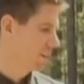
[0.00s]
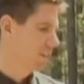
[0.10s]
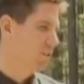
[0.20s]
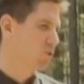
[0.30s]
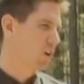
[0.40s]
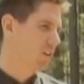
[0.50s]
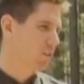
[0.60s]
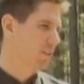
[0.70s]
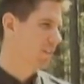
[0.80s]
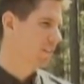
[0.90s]
in the
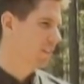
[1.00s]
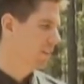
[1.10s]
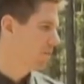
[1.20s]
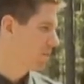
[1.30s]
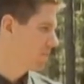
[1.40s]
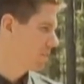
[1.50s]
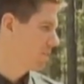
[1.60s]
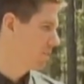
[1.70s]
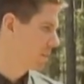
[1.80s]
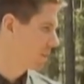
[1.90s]
construction. The difference
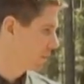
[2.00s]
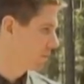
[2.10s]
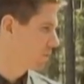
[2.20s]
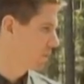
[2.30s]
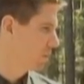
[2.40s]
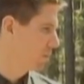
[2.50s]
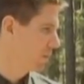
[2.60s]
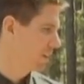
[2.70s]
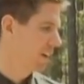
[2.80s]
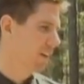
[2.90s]
is the materials that we're
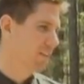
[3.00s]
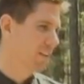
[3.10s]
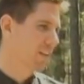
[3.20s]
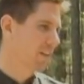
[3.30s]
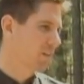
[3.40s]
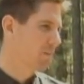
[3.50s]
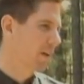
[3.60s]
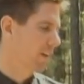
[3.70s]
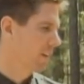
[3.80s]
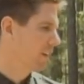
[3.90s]
putting down and the
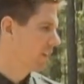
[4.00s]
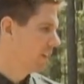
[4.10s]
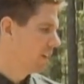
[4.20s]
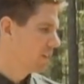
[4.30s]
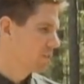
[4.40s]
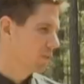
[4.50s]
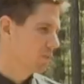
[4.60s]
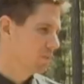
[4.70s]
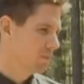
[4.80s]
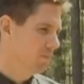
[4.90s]
bedding.
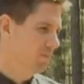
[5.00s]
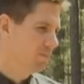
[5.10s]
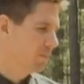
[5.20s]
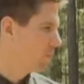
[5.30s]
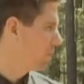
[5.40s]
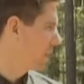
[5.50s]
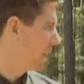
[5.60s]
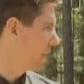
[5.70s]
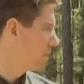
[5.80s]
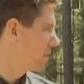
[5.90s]
So what we
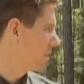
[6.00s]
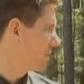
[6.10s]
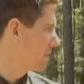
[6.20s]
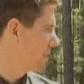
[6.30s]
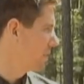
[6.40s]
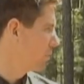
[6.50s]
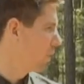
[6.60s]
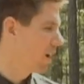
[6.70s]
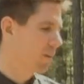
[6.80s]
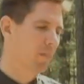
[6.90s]
have here is a
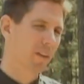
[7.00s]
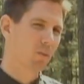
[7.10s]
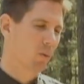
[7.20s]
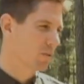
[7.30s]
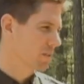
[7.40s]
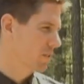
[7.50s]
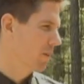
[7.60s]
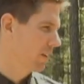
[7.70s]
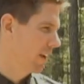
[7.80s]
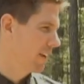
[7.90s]
rock bed course that's
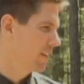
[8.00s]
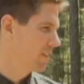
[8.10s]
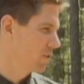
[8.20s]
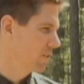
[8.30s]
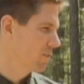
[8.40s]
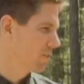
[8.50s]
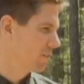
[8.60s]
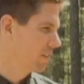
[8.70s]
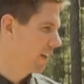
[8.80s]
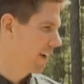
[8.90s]
about 8 inches
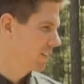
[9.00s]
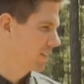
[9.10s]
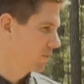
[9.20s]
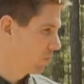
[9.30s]
that acts as a